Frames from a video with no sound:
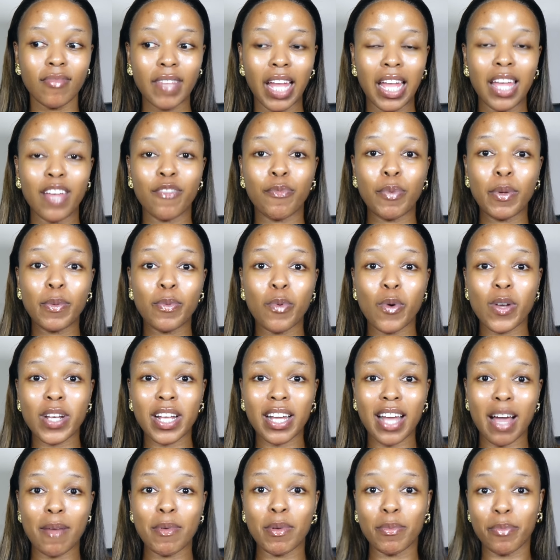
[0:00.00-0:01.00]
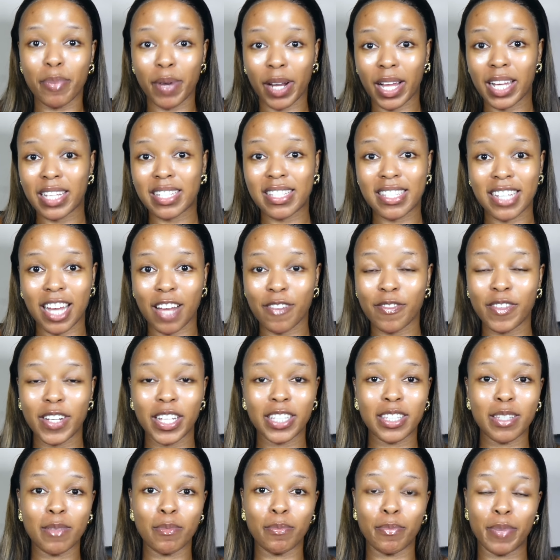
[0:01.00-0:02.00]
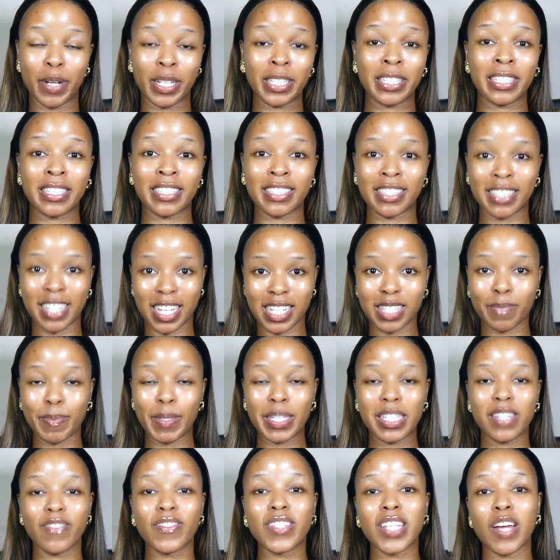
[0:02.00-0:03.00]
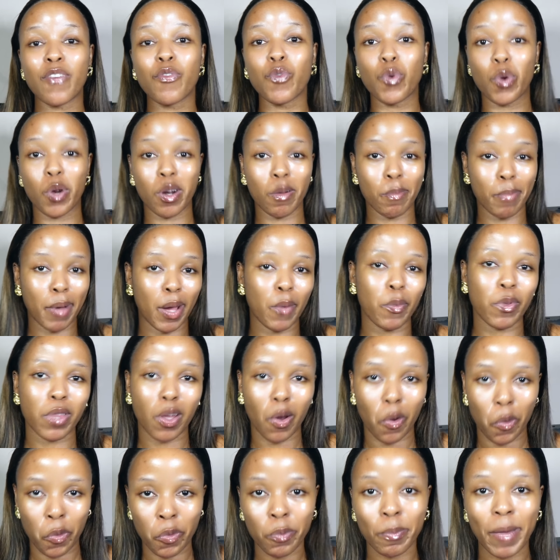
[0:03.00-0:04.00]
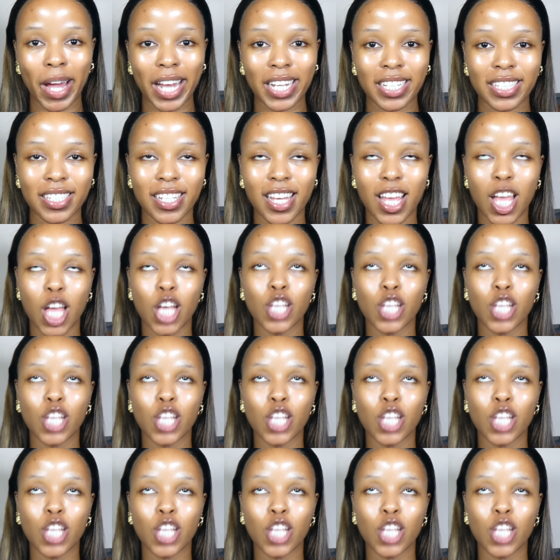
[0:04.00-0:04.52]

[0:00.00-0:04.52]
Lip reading: if people want to come and bring us stuff, let them bring the expensive stuff we don't want to buy with our own money.